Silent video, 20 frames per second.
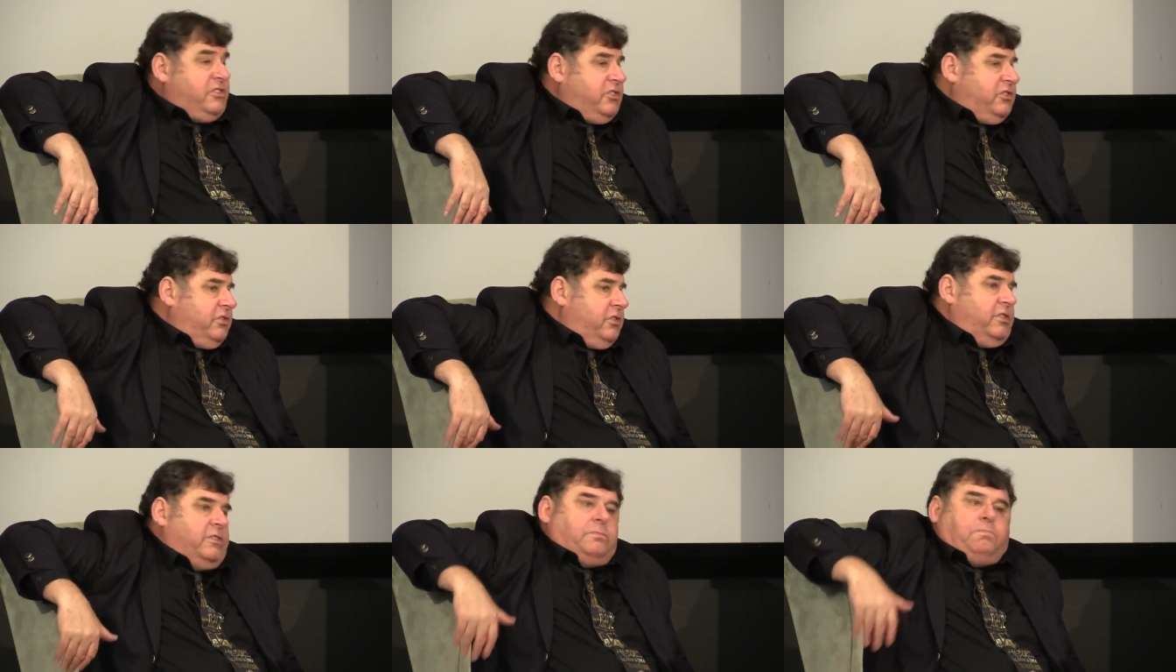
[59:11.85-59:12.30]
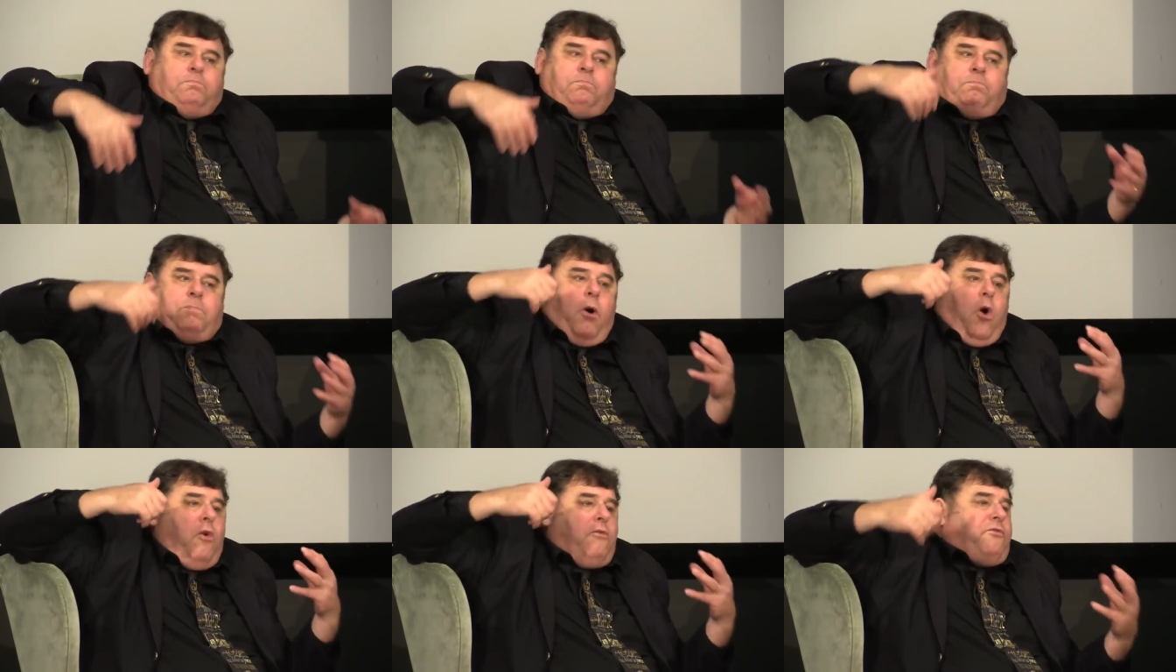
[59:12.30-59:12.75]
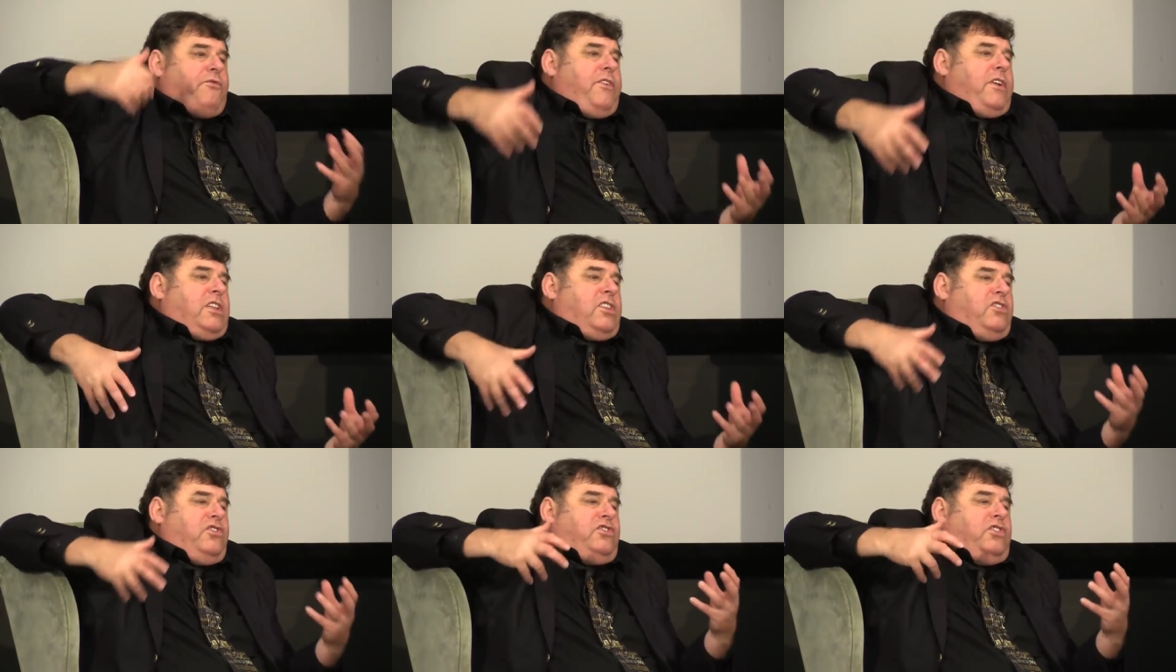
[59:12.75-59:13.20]
She's
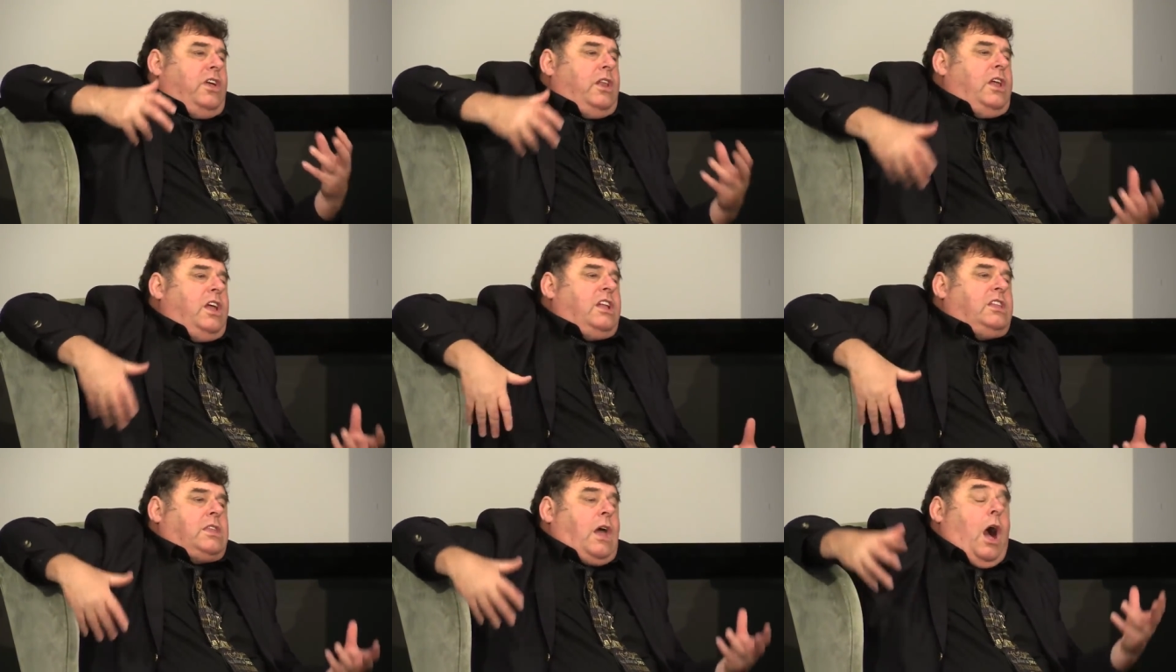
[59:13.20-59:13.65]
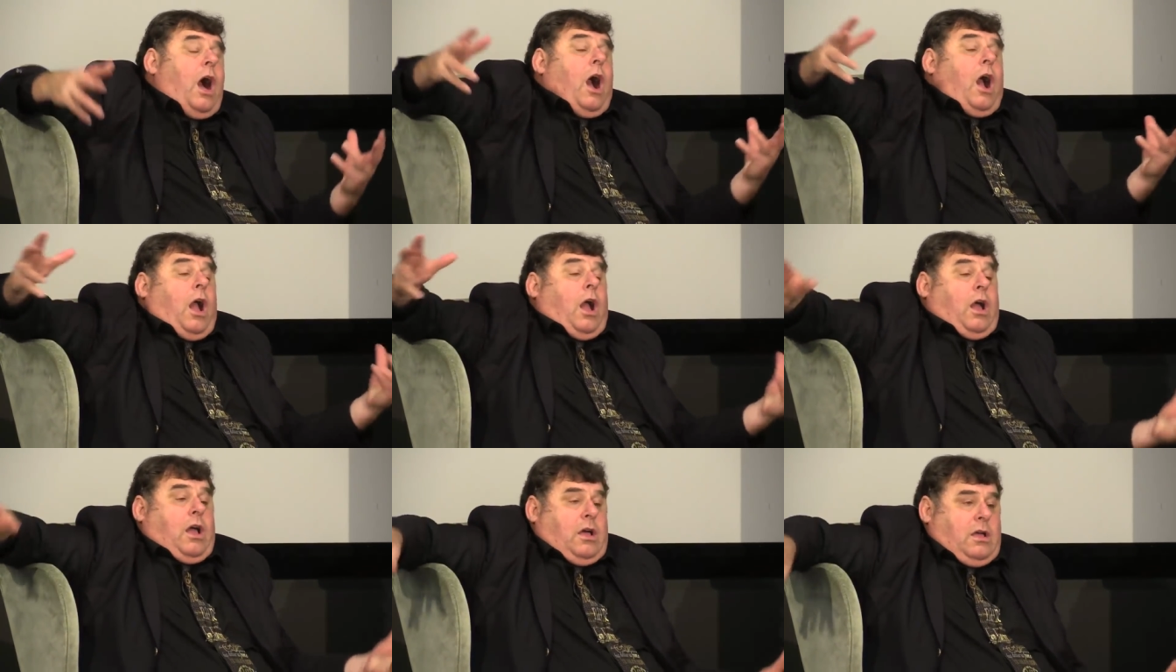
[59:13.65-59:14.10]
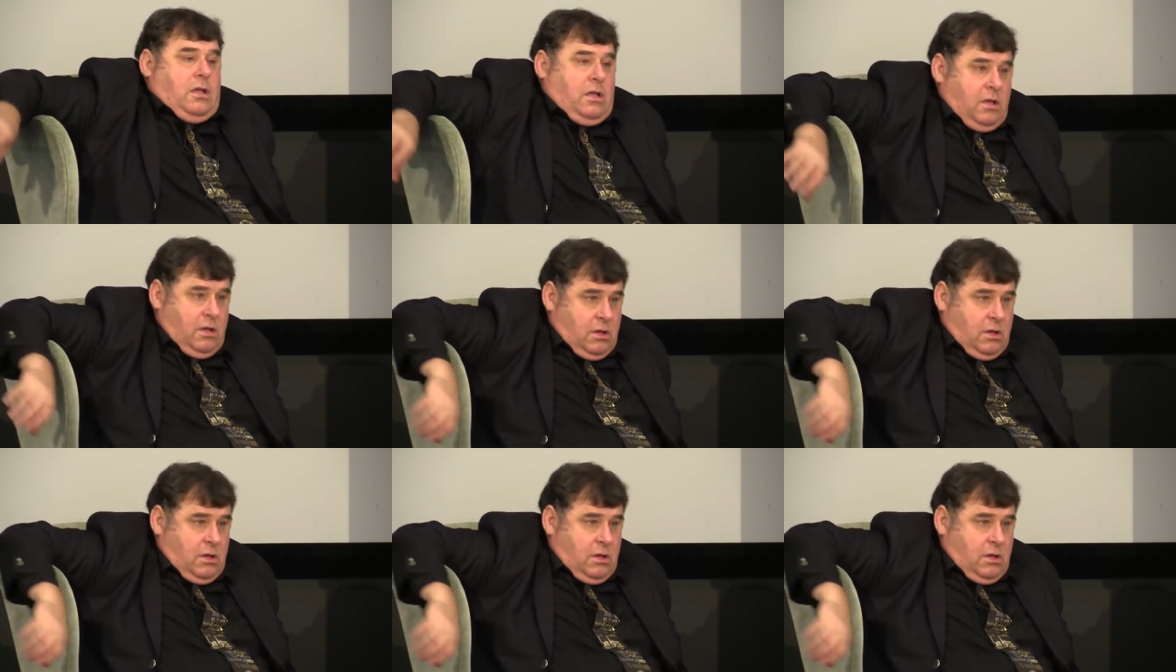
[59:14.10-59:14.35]
perfect sitting duck.